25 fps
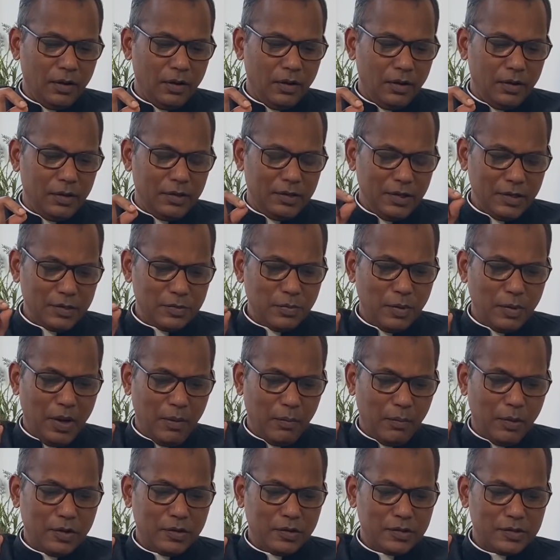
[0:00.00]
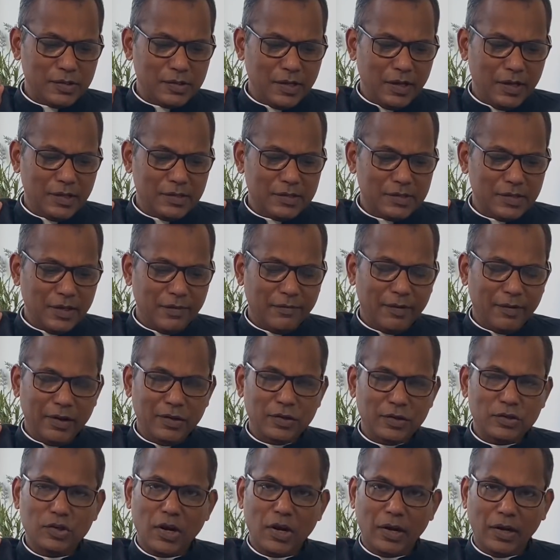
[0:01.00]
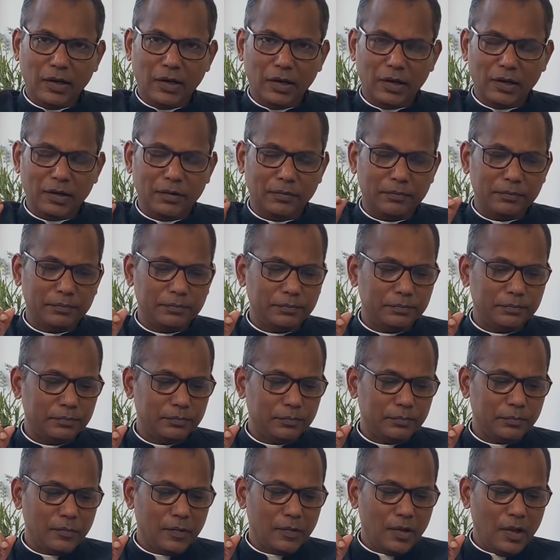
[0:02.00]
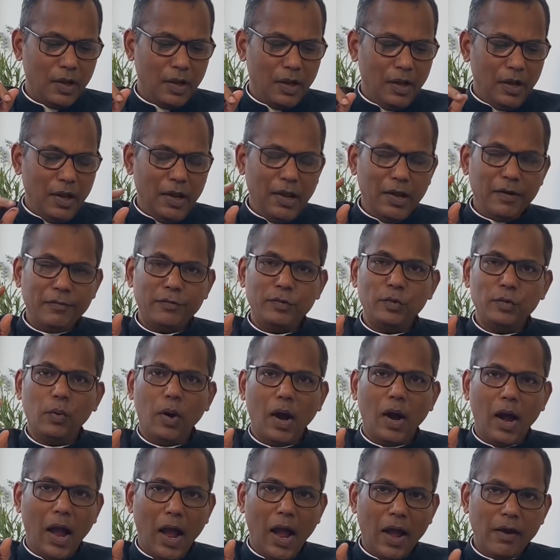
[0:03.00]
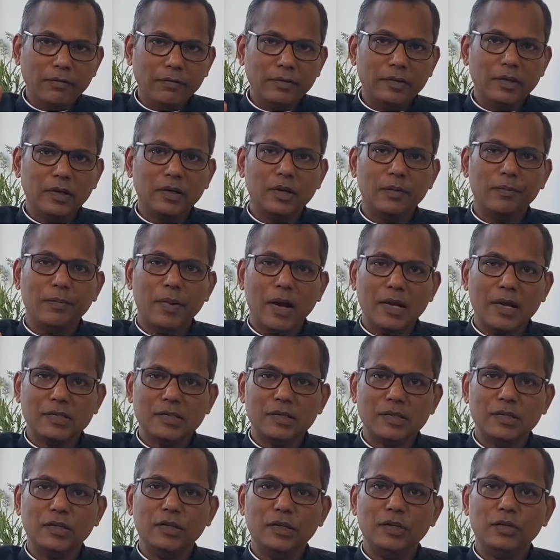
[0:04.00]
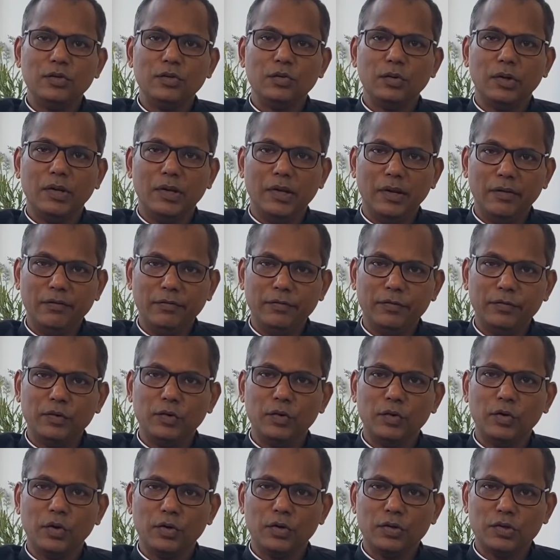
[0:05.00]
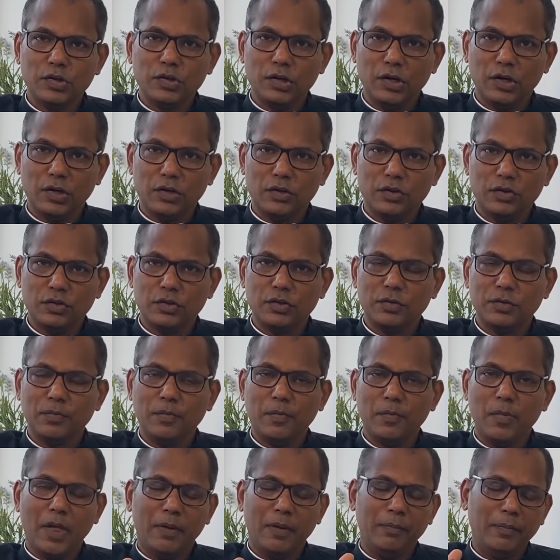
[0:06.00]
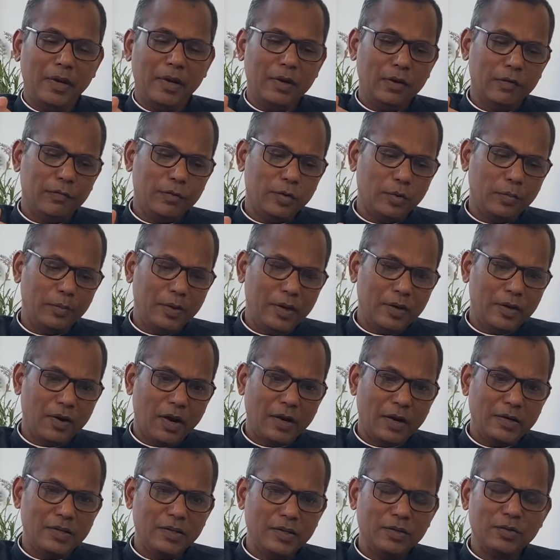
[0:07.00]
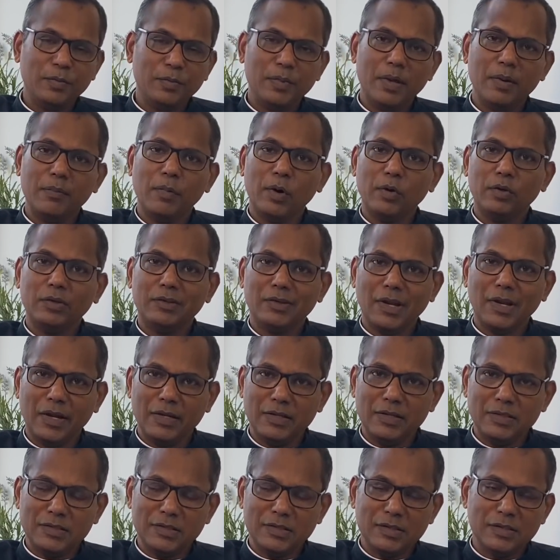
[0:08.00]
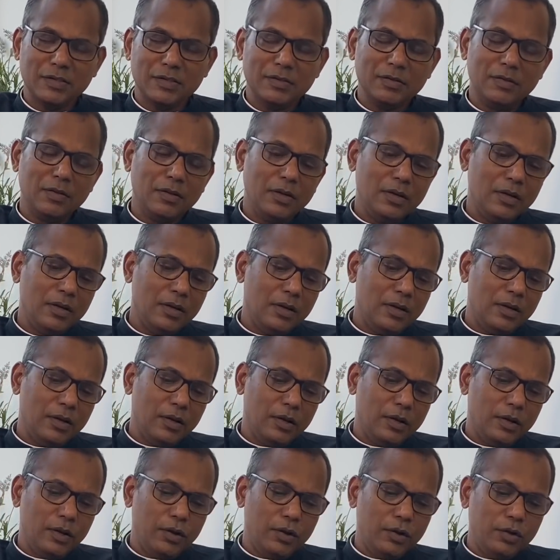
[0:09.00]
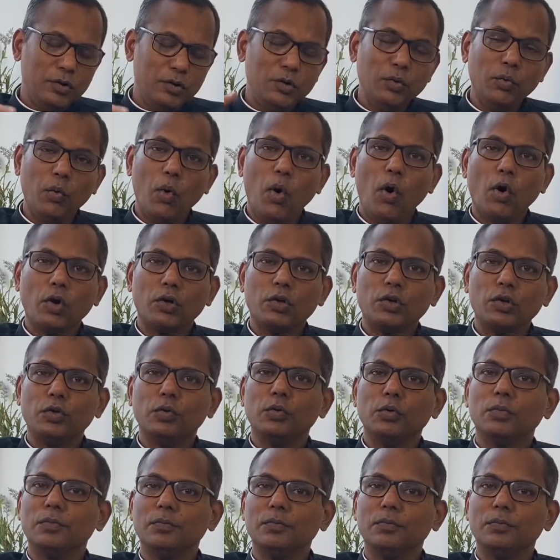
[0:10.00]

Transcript: Here's what I want to say, and say very gently. If you have the capacity to give to your church, and many of you have been writing to me about tithes, you ought to.